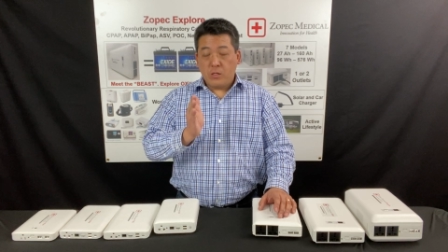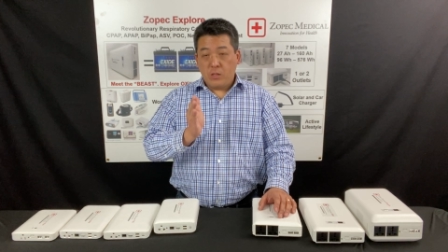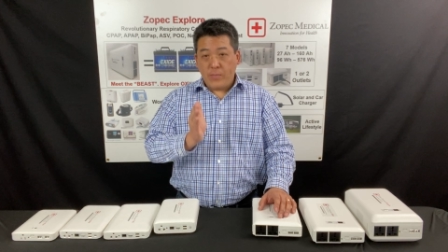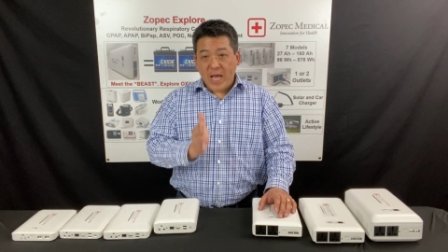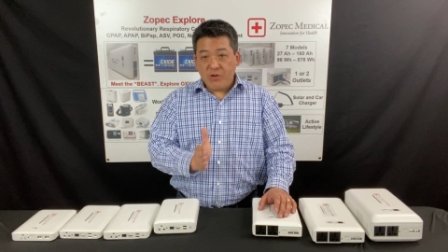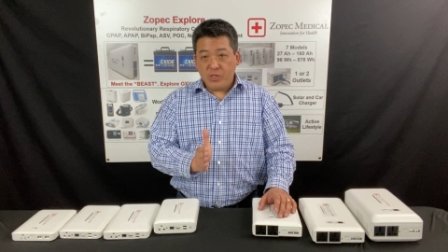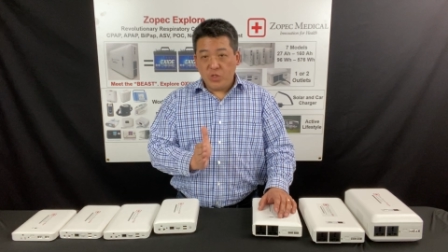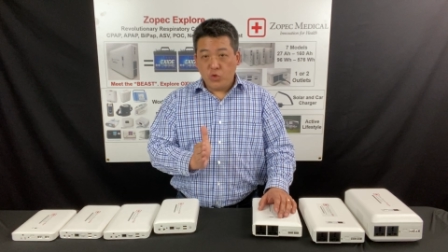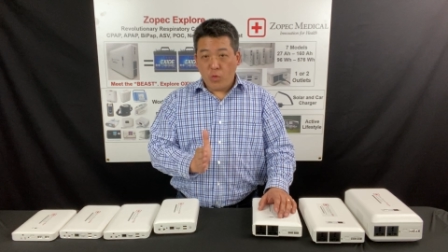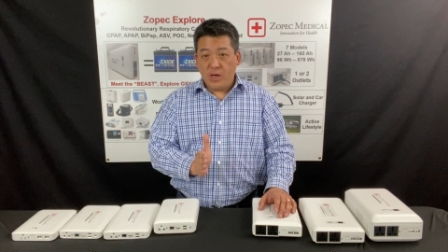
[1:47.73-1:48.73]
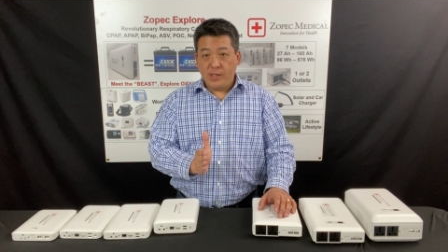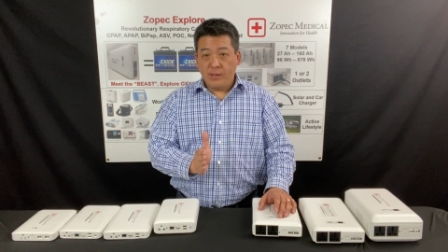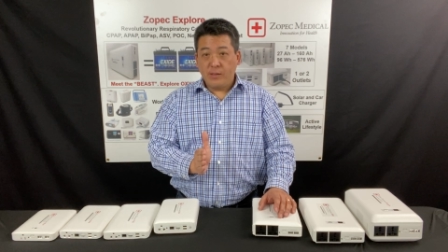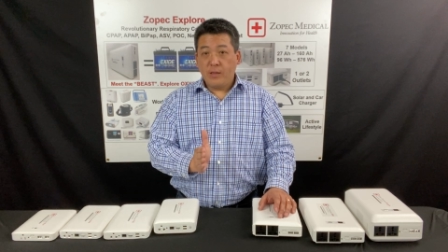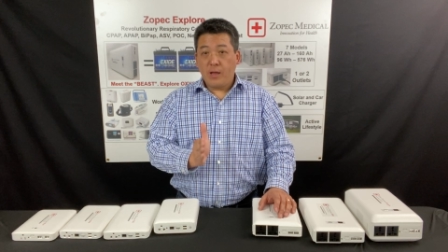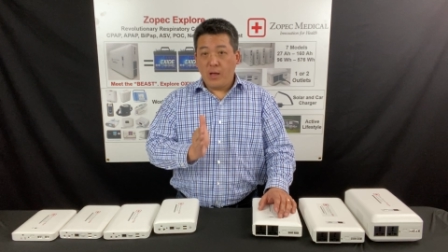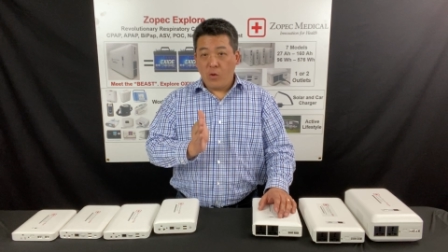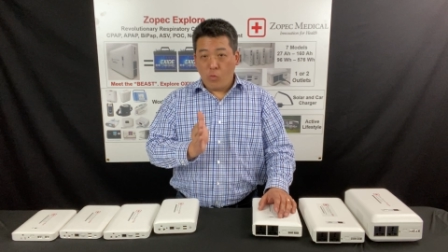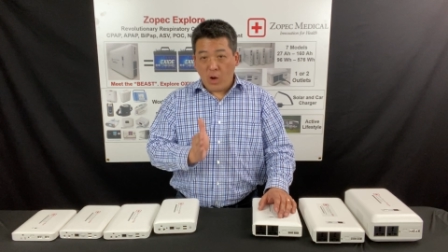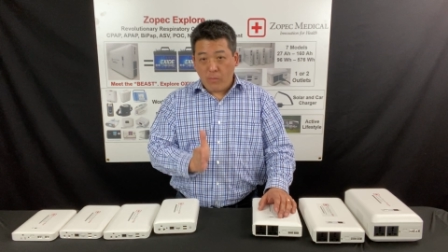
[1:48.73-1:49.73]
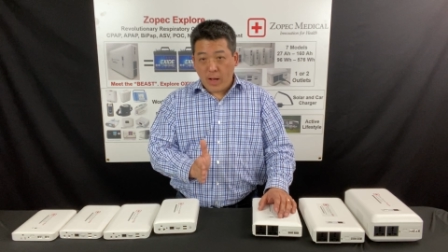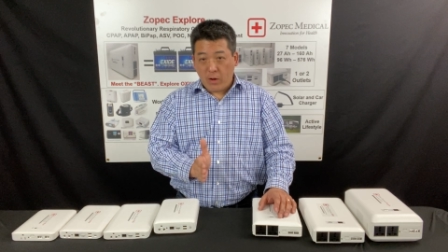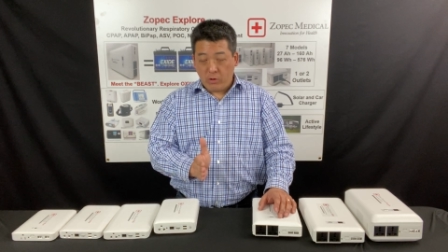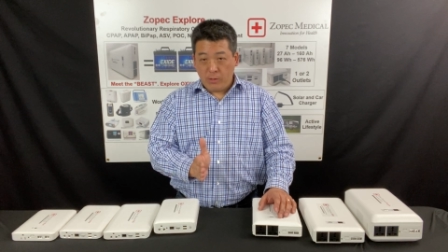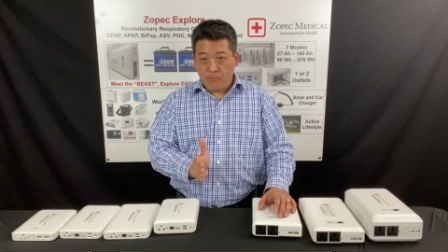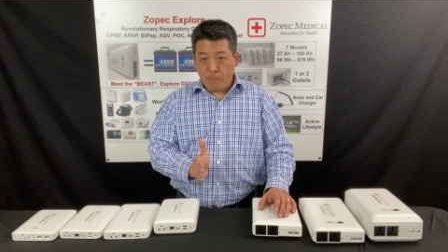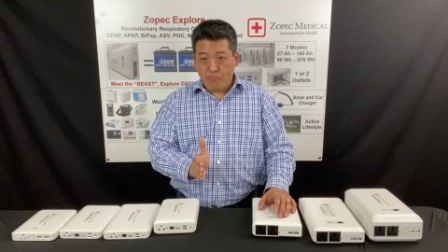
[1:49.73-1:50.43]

the battery is running on wall power